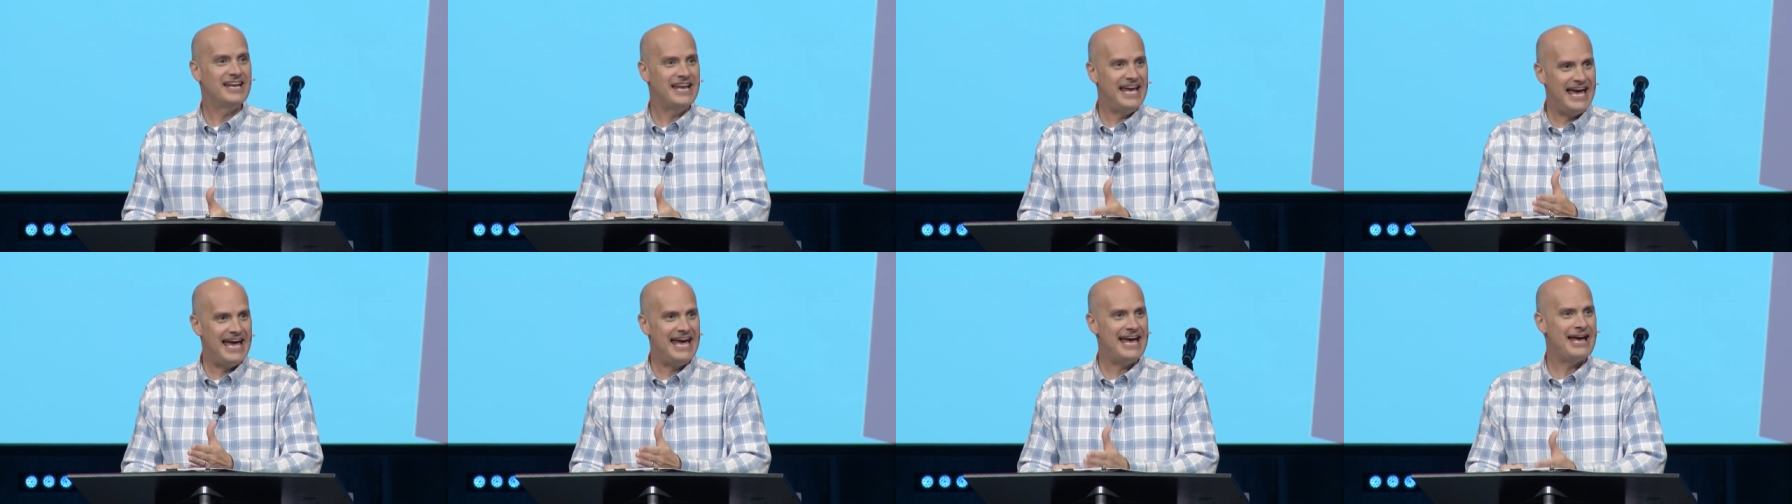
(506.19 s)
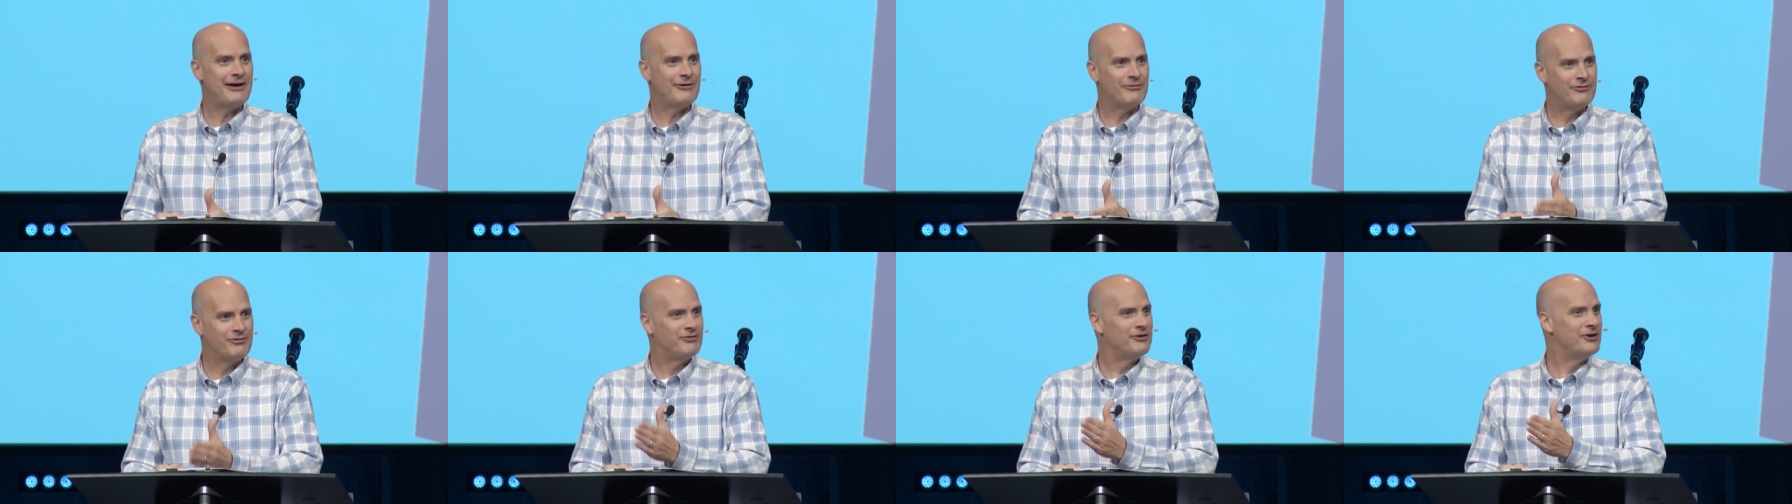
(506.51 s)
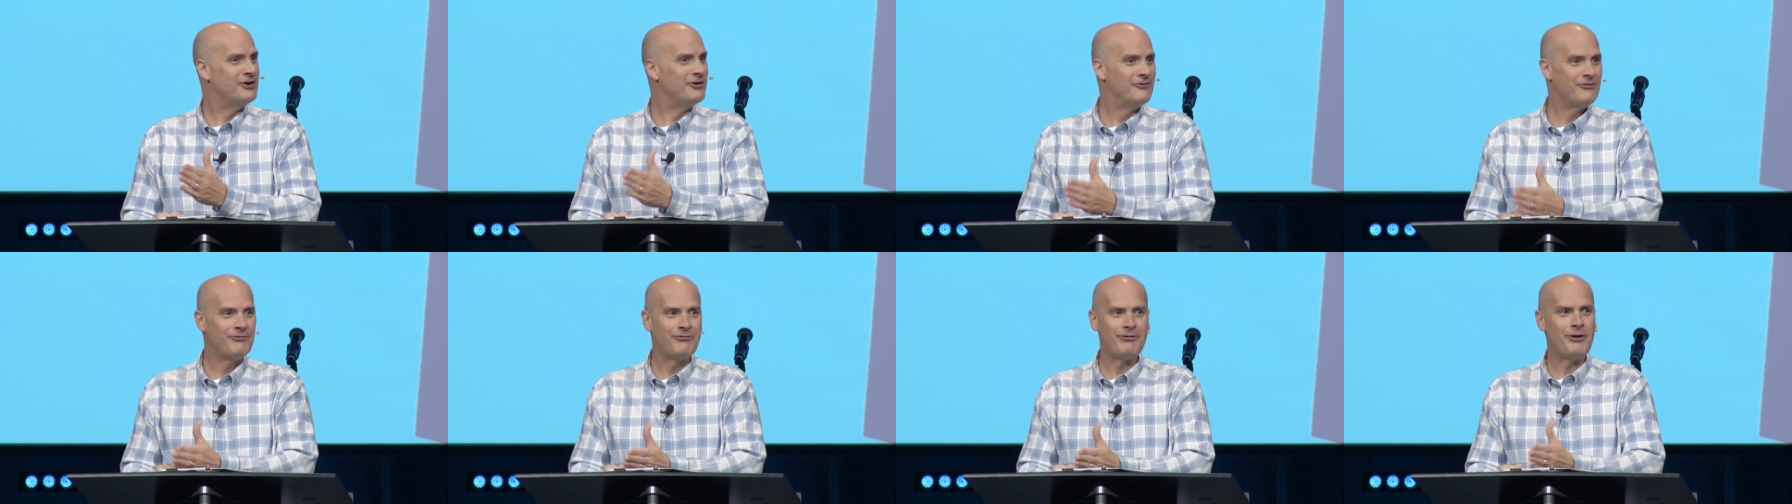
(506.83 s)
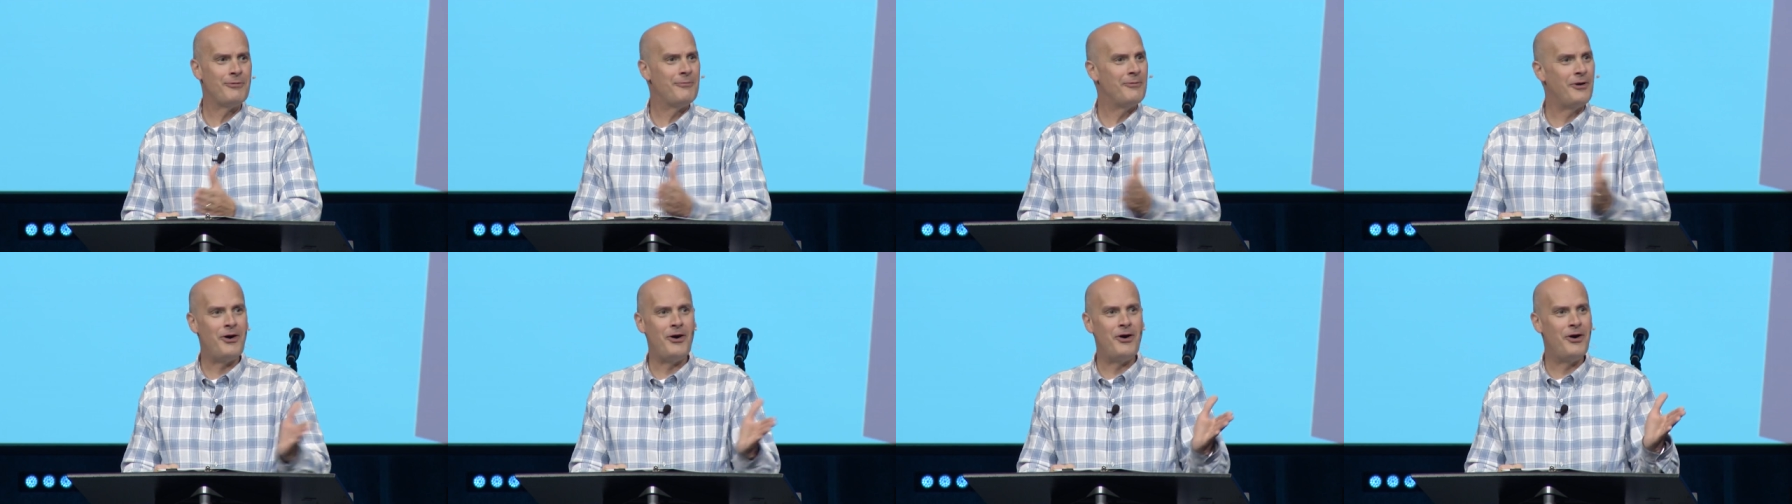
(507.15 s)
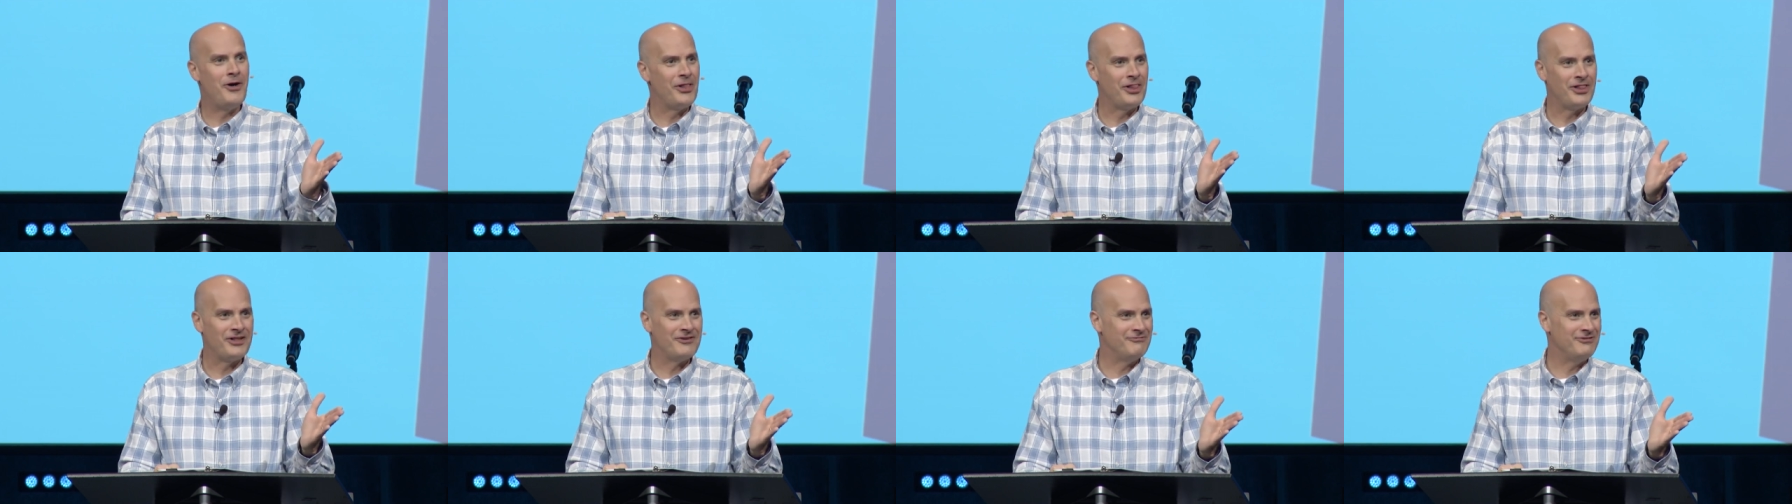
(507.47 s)
have from
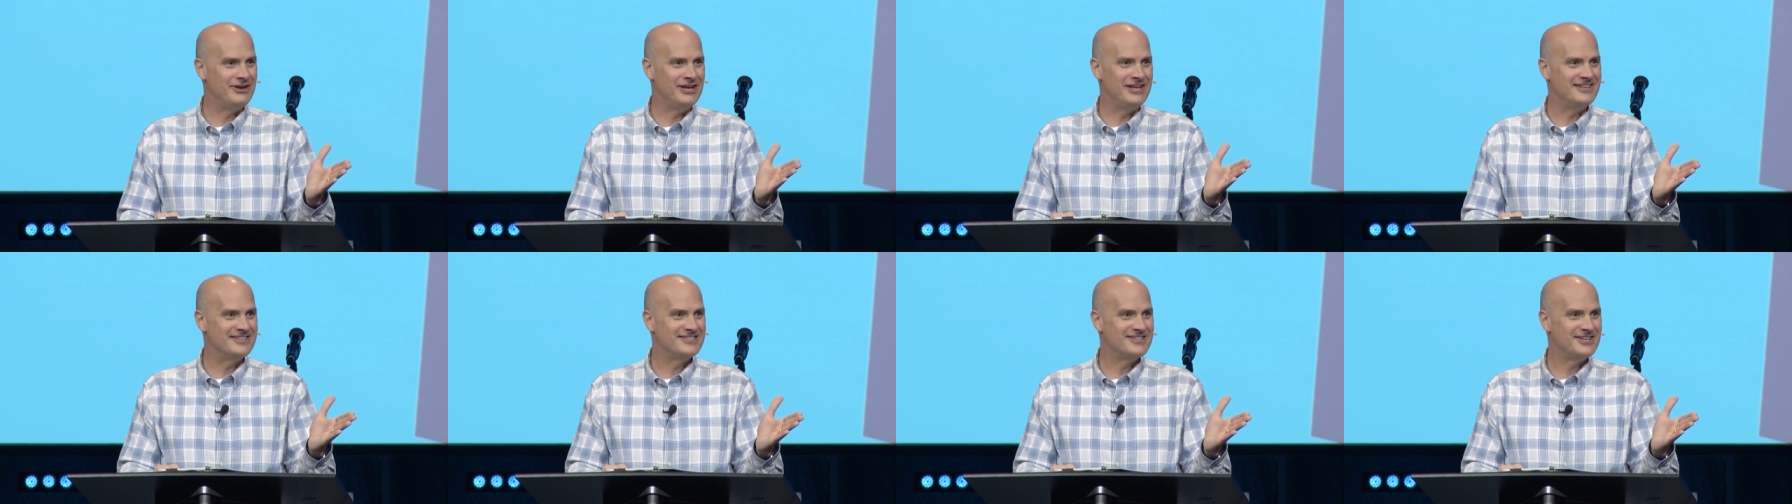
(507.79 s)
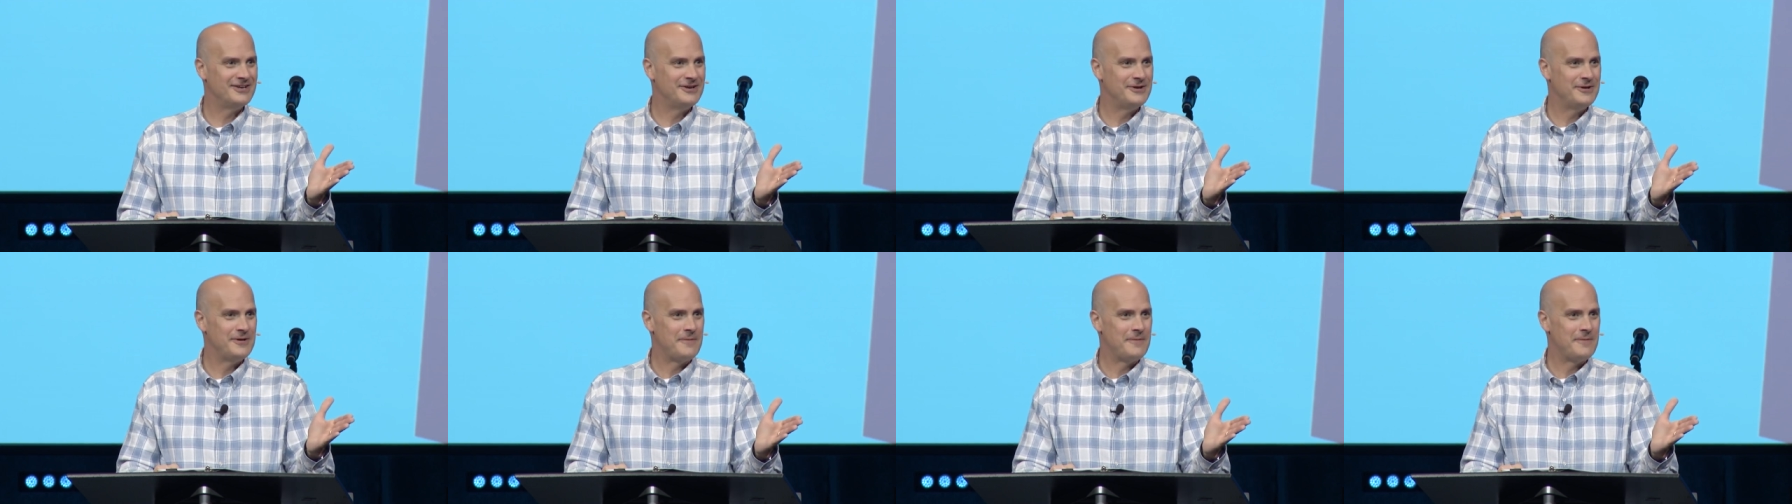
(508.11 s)
all of it